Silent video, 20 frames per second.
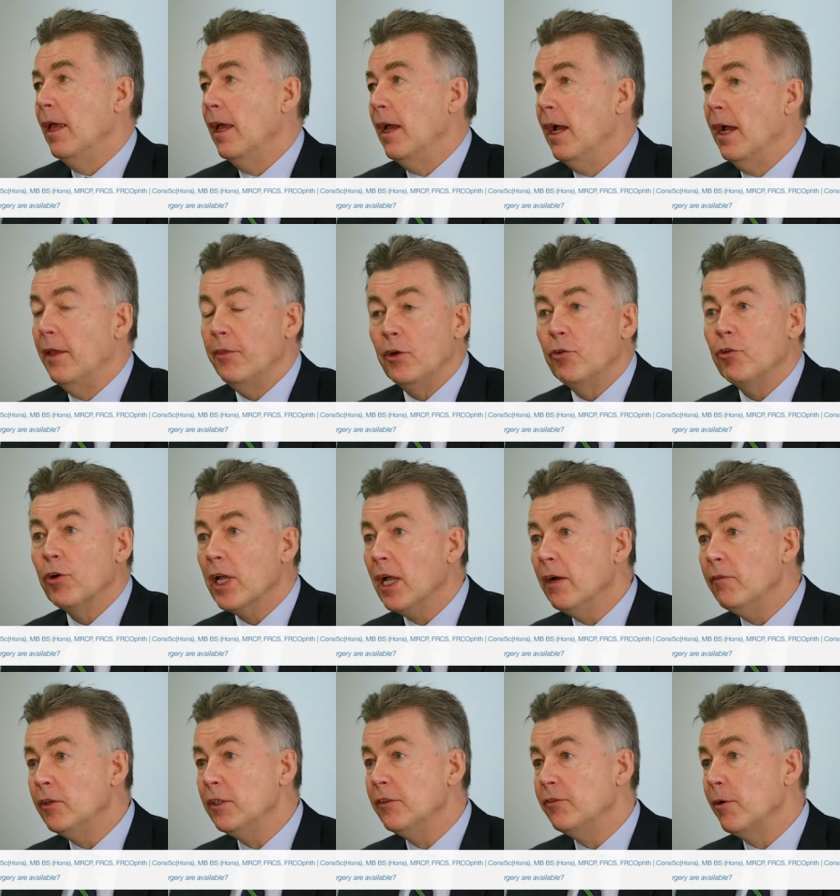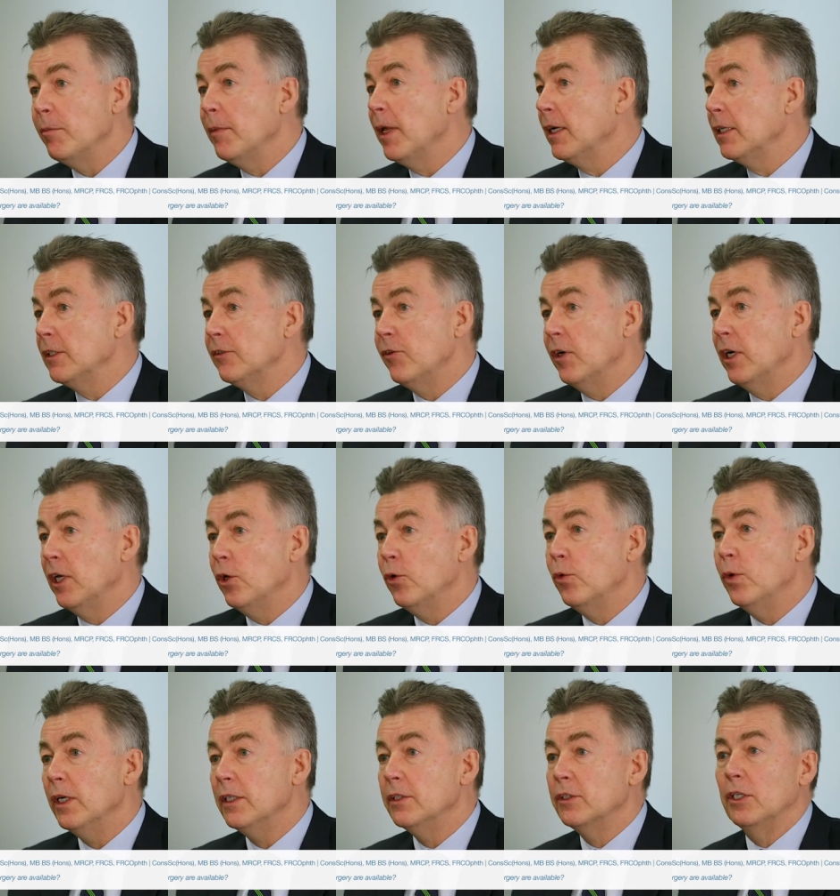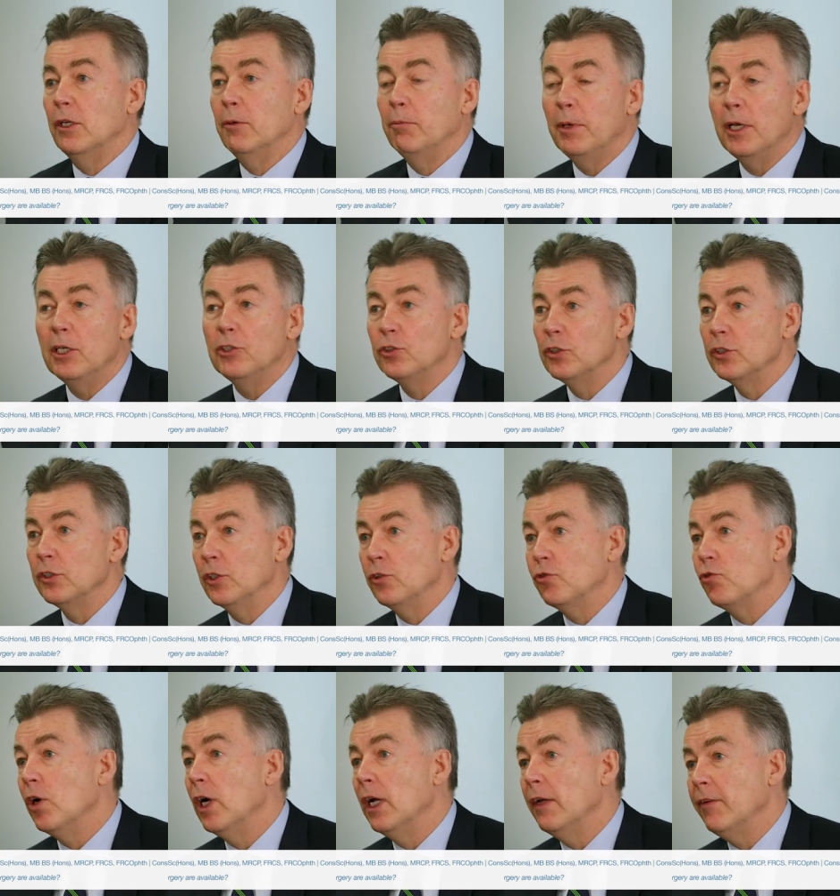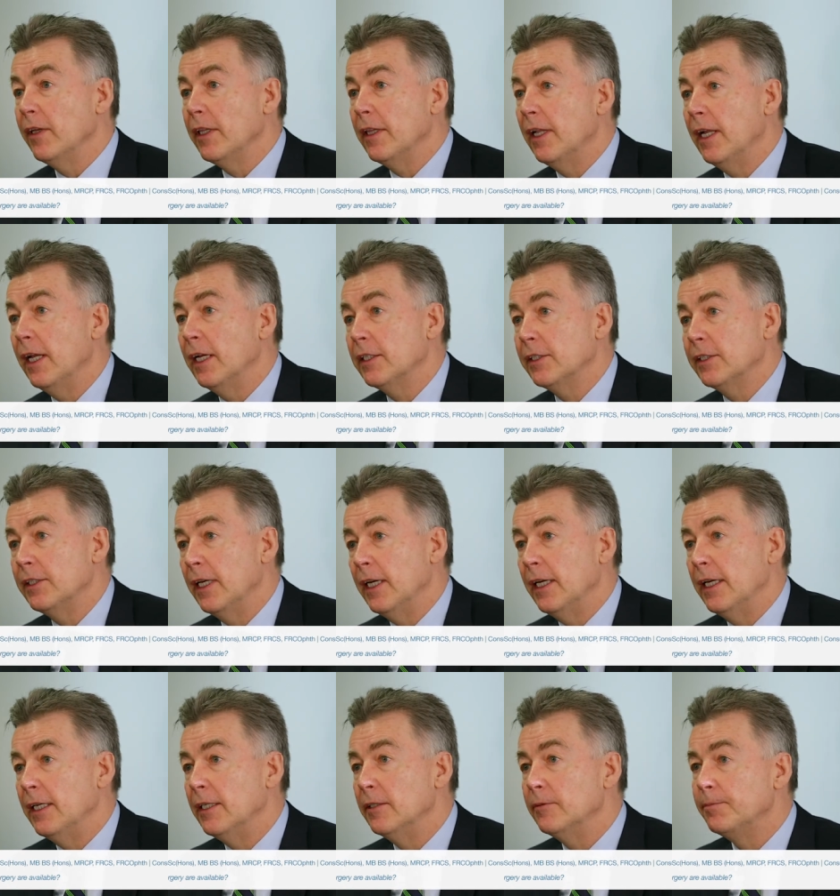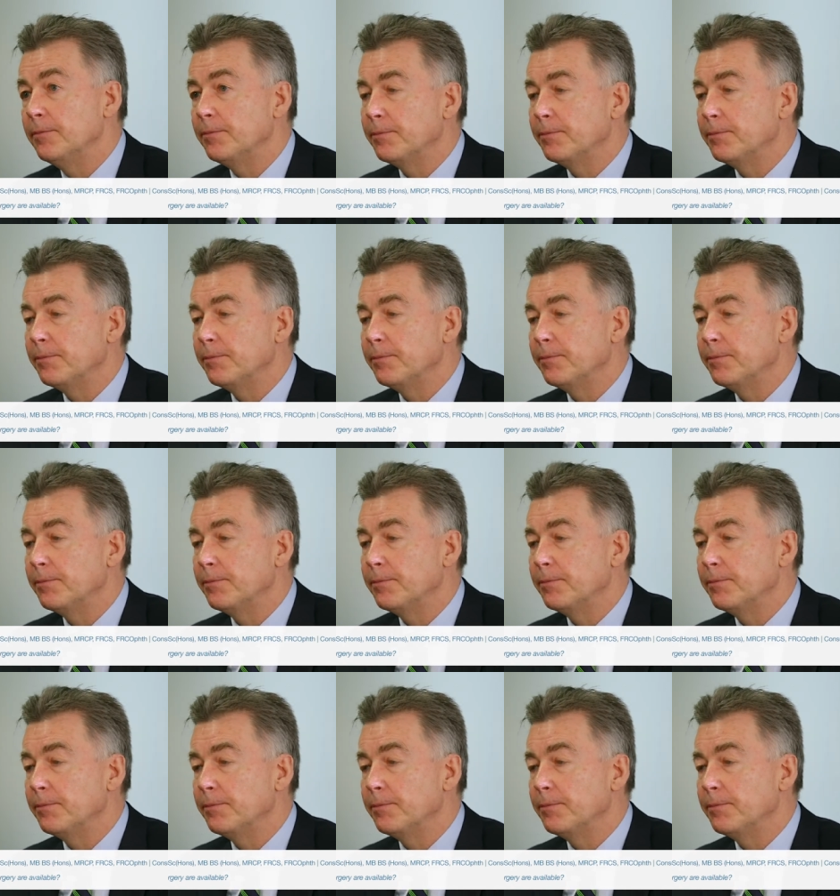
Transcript: And the recovery from that is very quick, so patients are driving the next day.